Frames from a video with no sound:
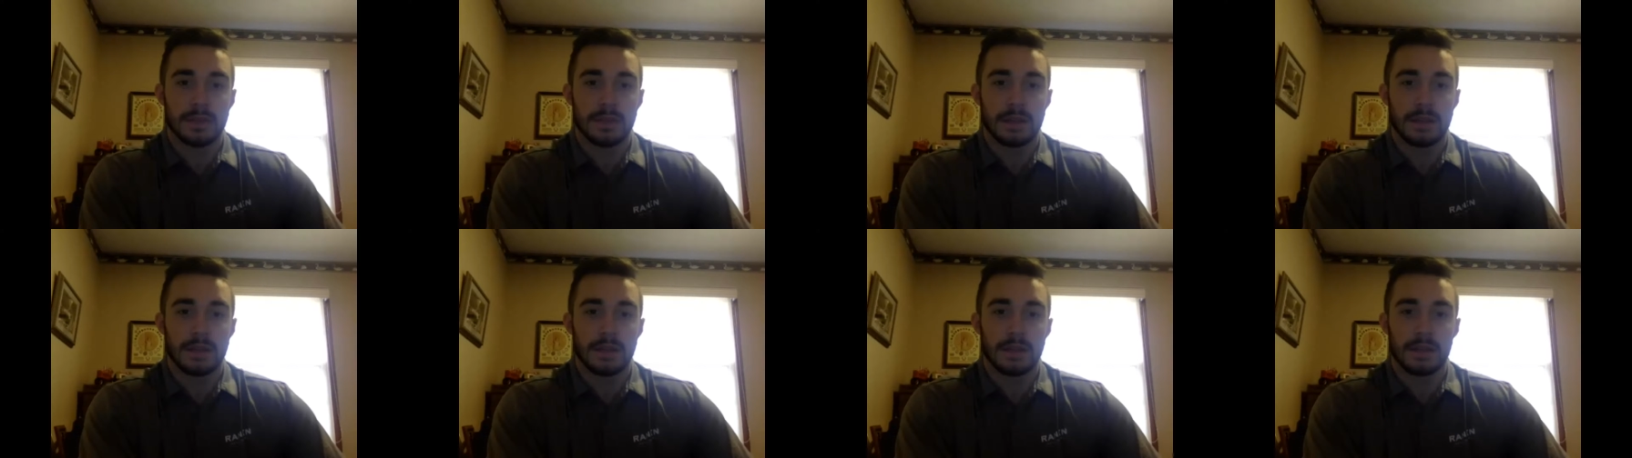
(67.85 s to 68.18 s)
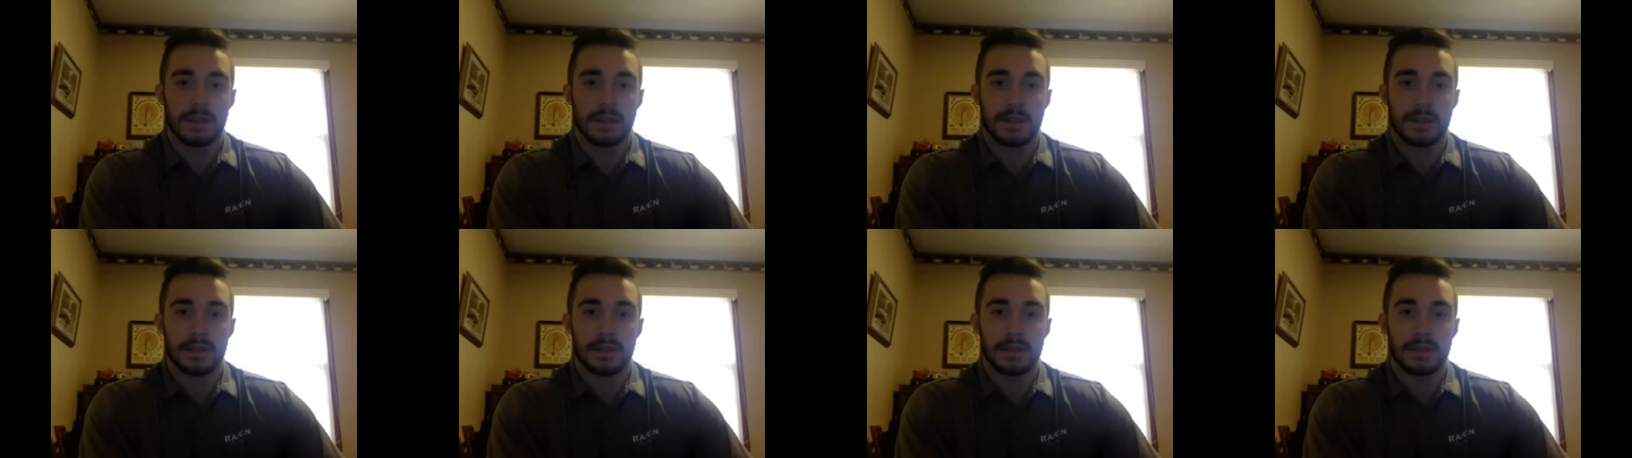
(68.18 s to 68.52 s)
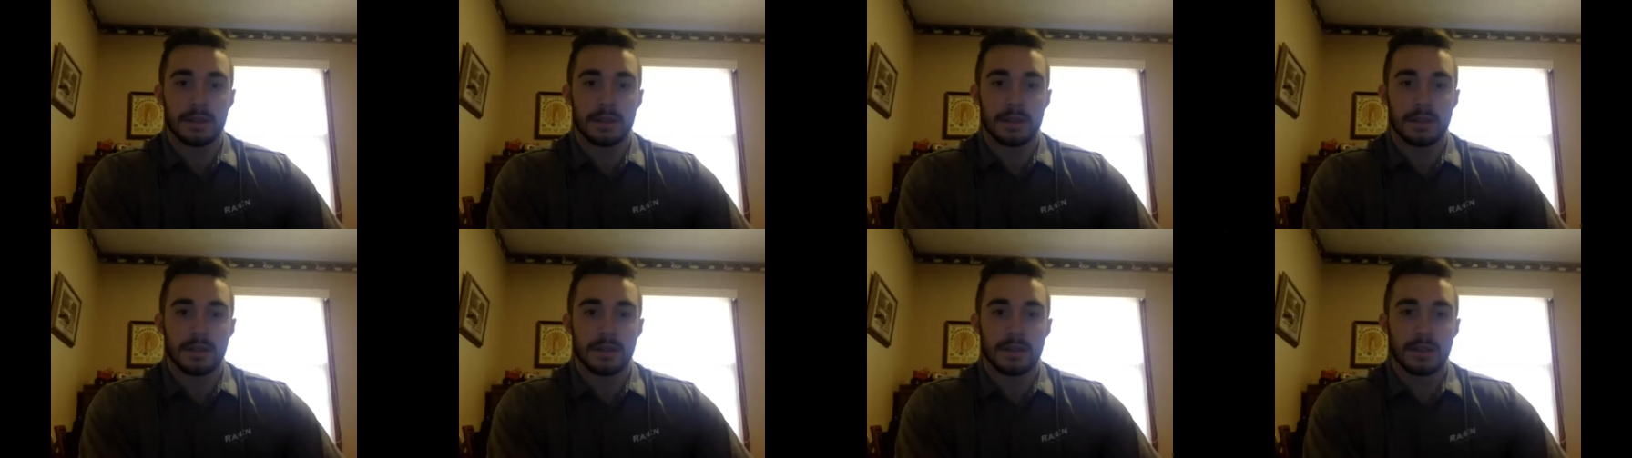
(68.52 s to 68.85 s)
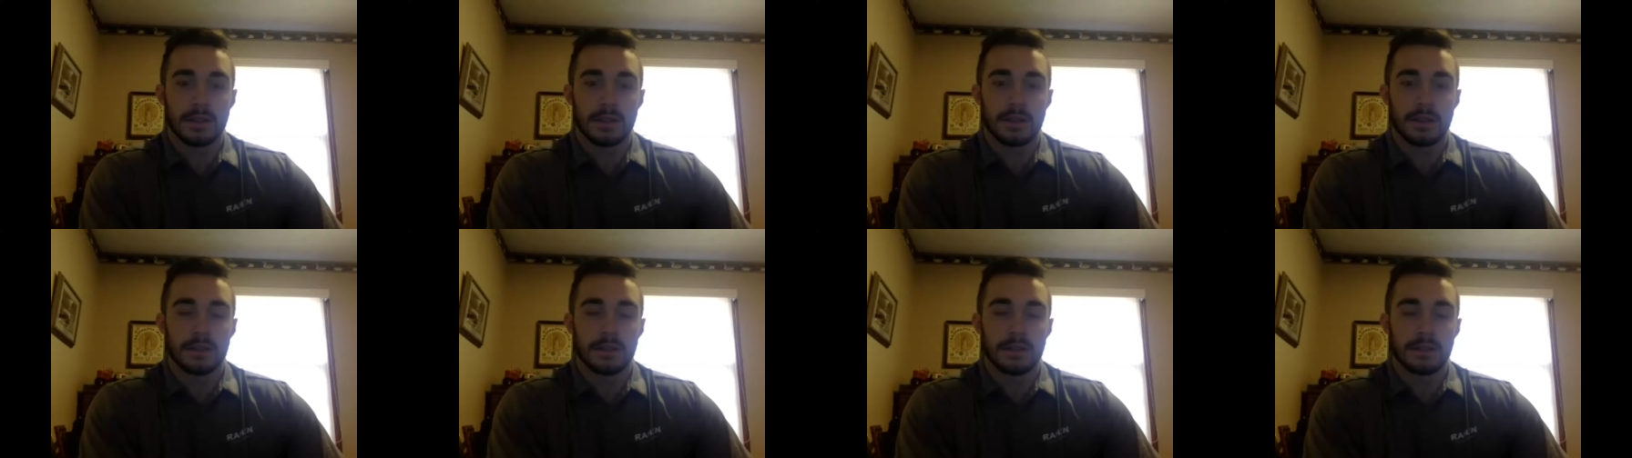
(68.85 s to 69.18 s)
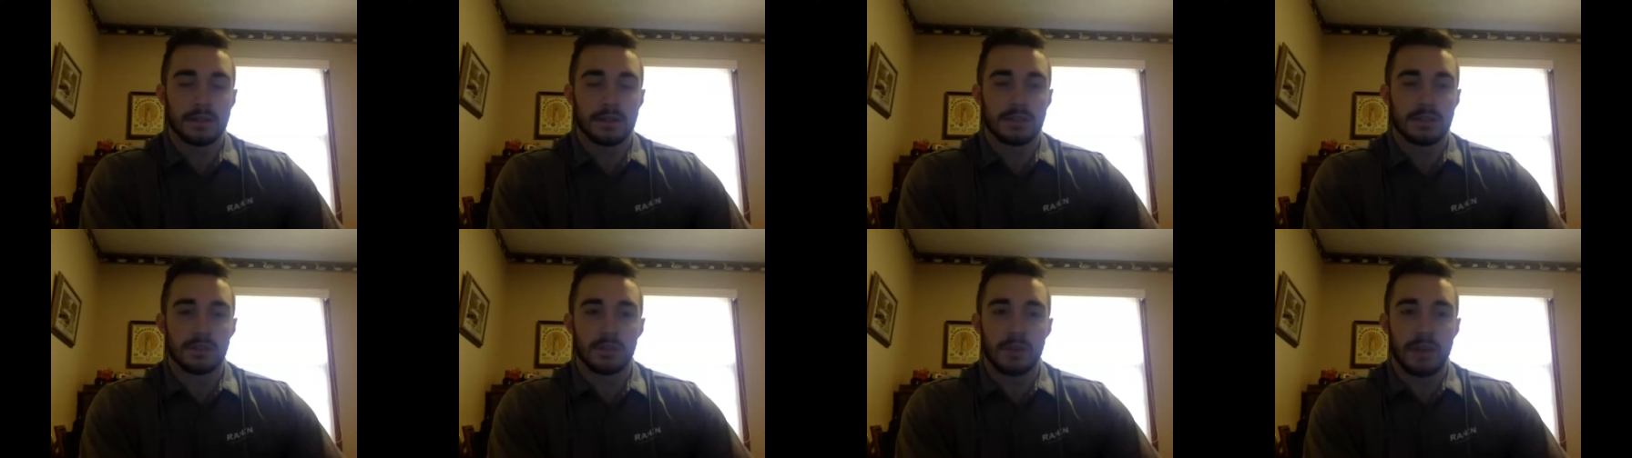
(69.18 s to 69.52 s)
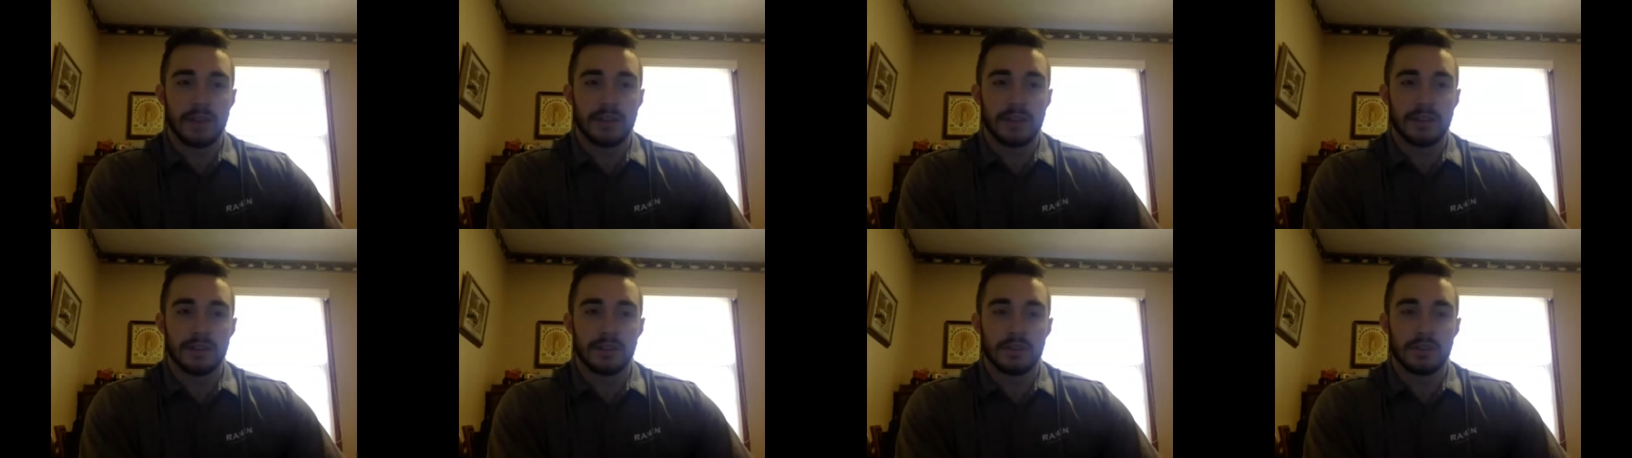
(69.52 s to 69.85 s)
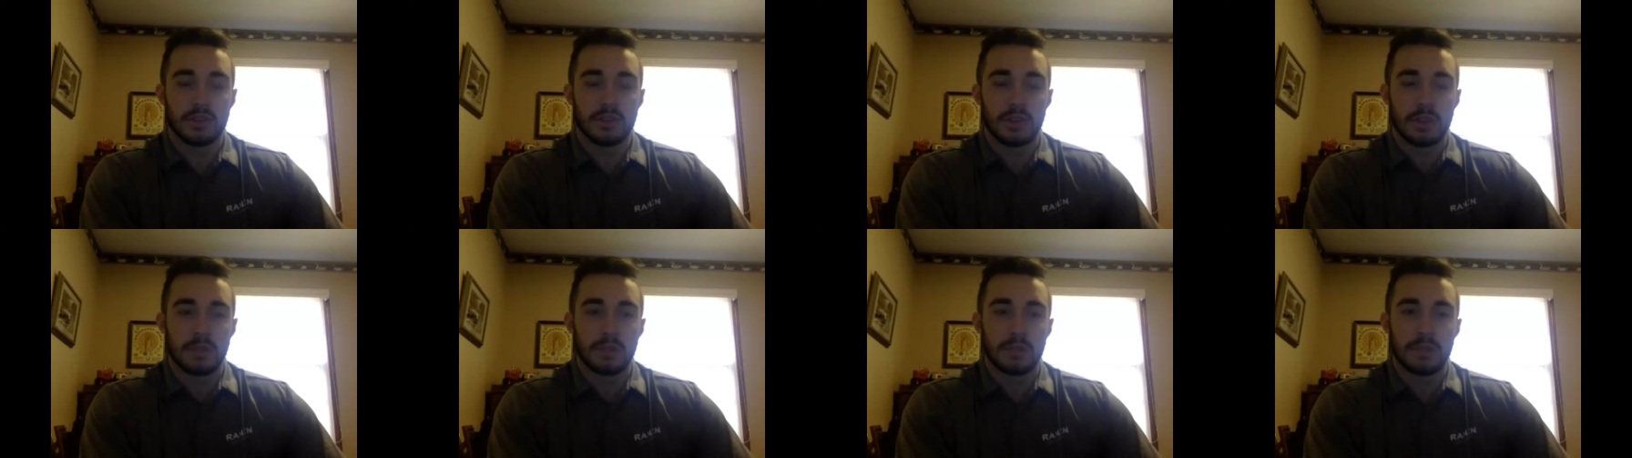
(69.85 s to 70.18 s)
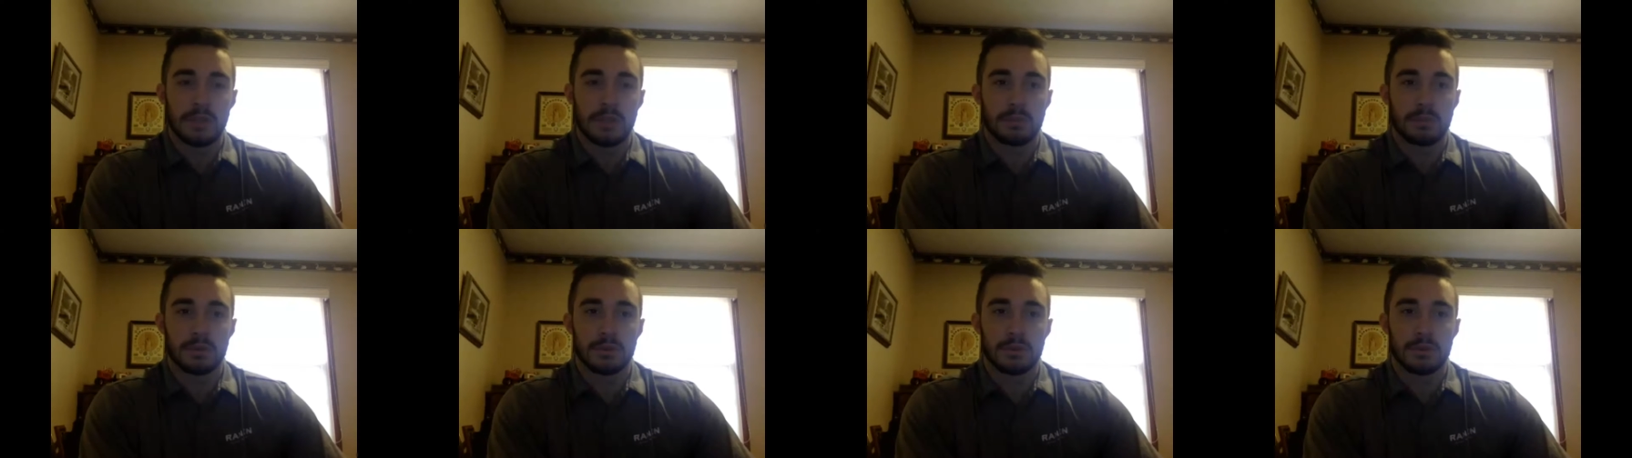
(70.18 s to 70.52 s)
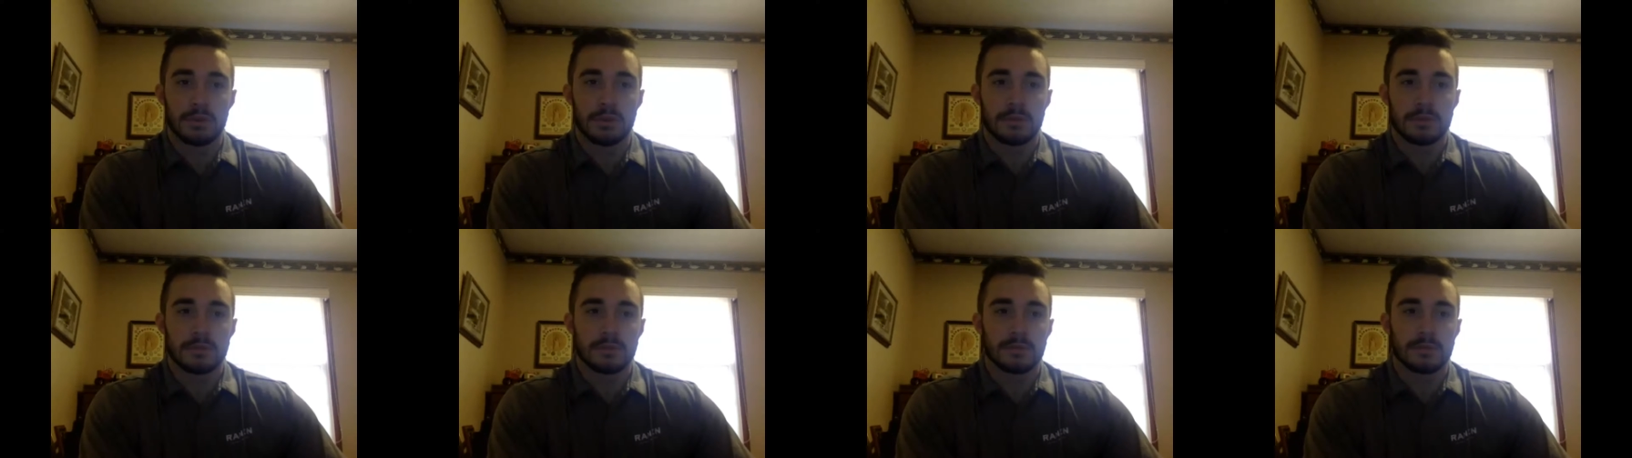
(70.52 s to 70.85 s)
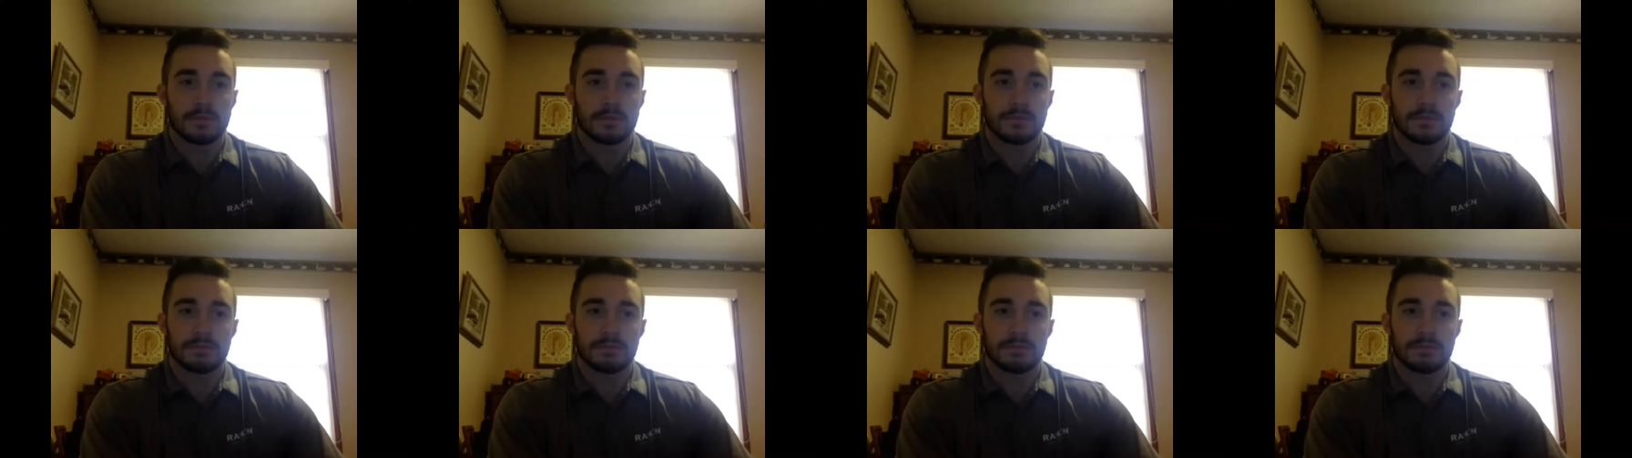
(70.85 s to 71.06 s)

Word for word: and just the way that you treat people.